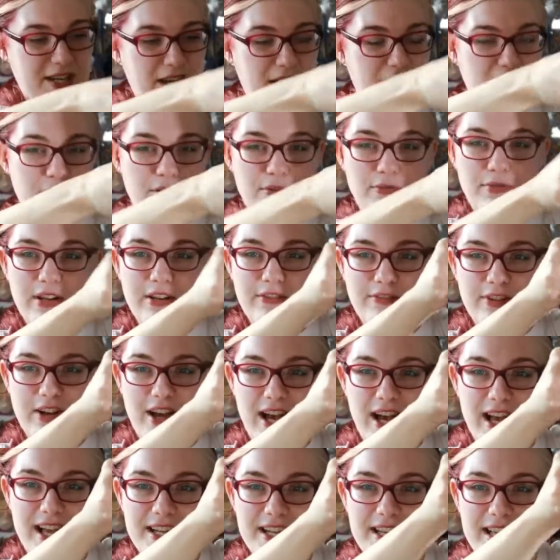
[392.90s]
We've
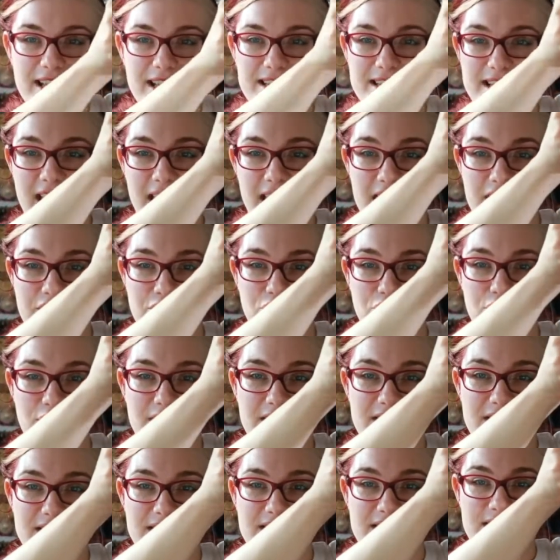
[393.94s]
got
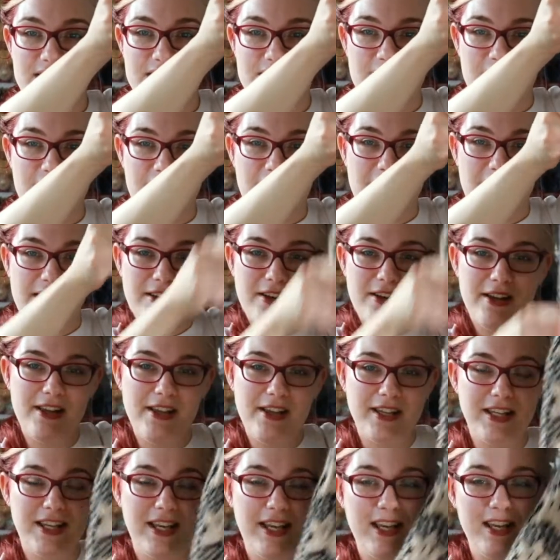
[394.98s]
Tetris.
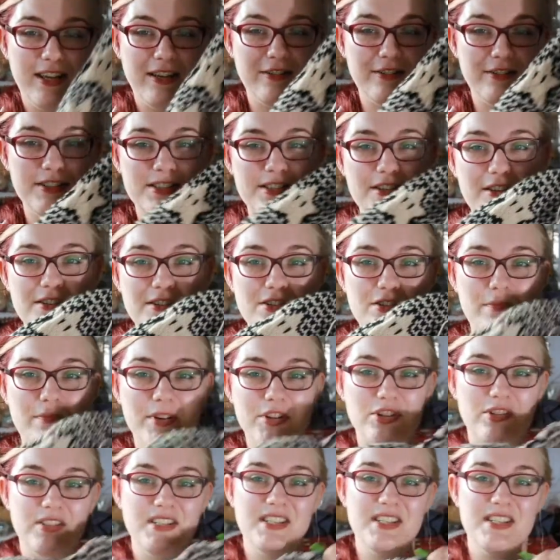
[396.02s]
Like, there's so much
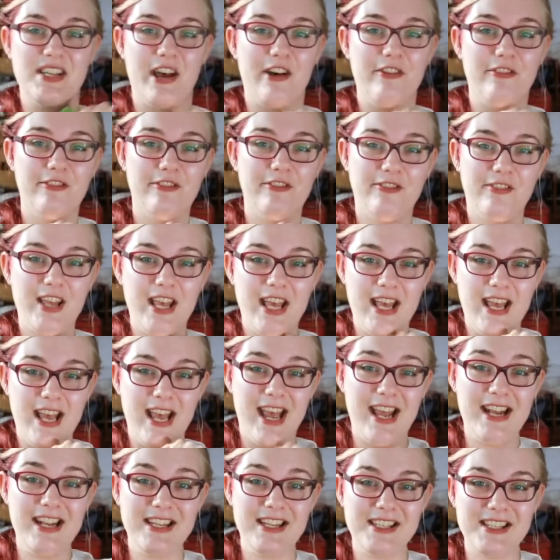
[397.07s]
good stuff.
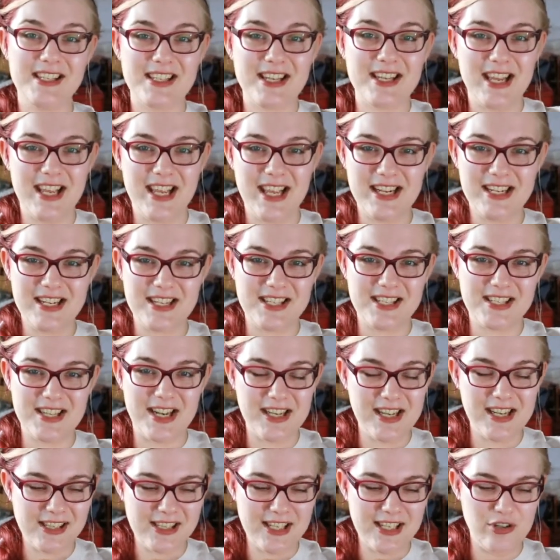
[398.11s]
And it's in a
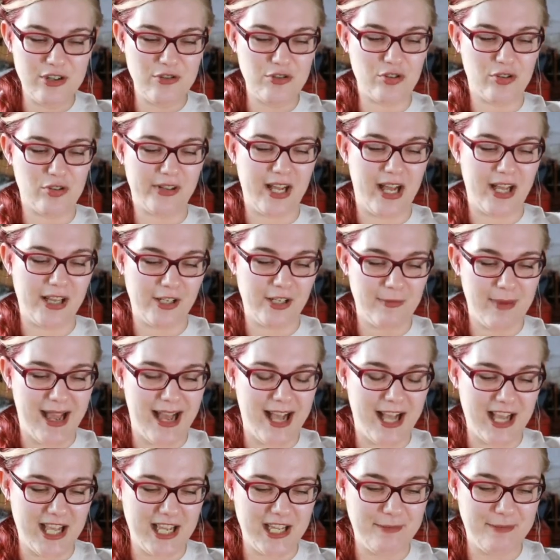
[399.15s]
stunningly neutral color
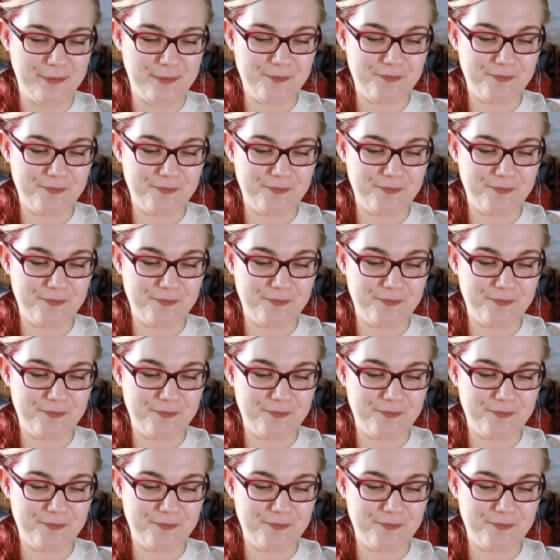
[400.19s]
palette.